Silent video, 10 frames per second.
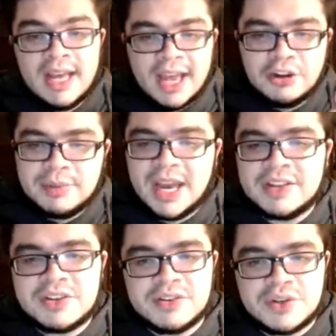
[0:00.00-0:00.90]
and you'll be
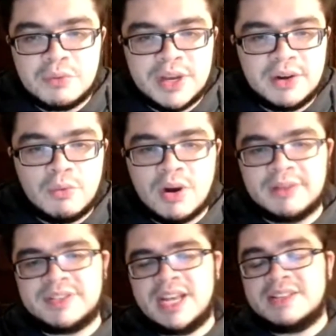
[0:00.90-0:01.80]
entered to win one
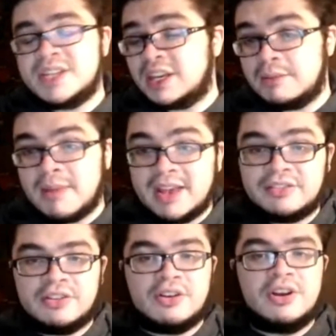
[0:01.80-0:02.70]
of 10
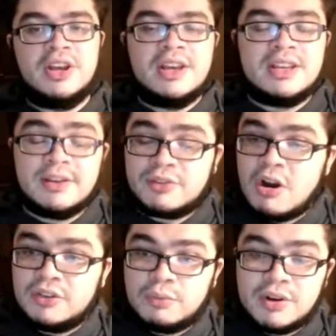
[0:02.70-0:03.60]
Ticketmaster gift
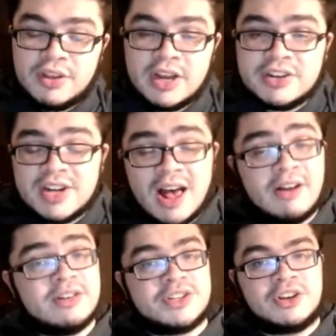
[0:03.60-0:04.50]
cards worth
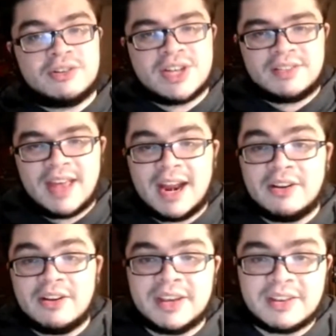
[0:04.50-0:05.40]
$100. Go check that out.
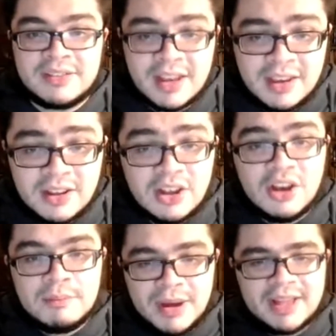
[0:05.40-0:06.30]
It'll take a second.
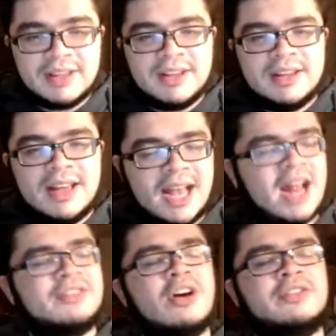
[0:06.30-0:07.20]
But I
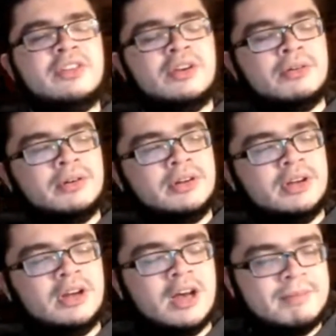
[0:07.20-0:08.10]
got to talk to you
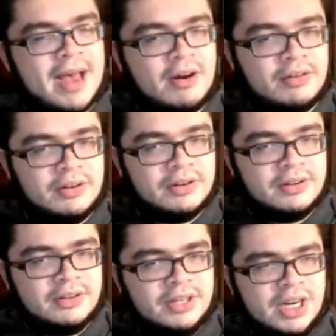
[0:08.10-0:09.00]
about,
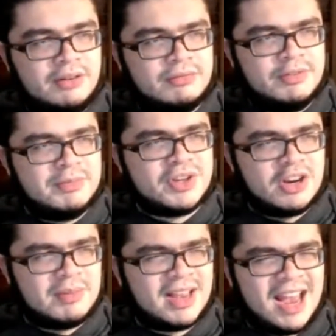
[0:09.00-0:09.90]
you know, we've been
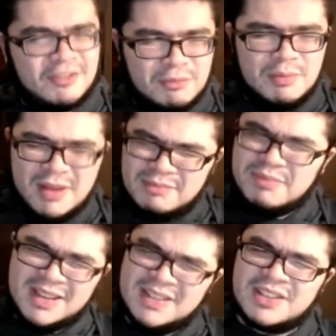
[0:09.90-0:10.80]
talking about
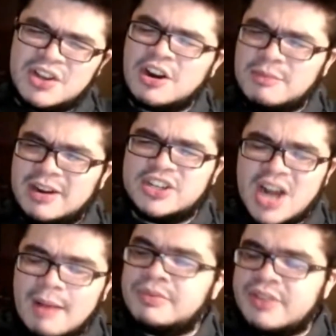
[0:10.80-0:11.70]
basically talking about
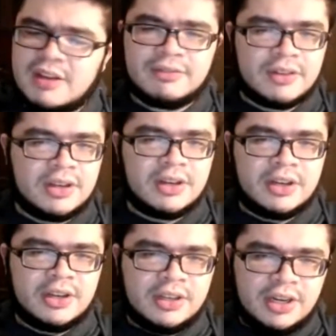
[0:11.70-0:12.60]
job stuff.
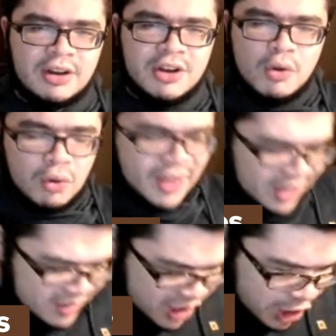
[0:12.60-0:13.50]
You know, will they
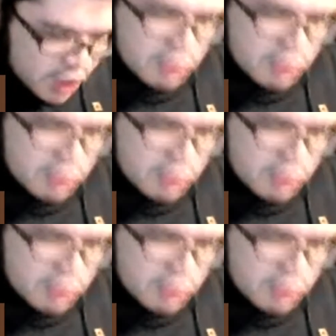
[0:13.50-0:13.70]
continue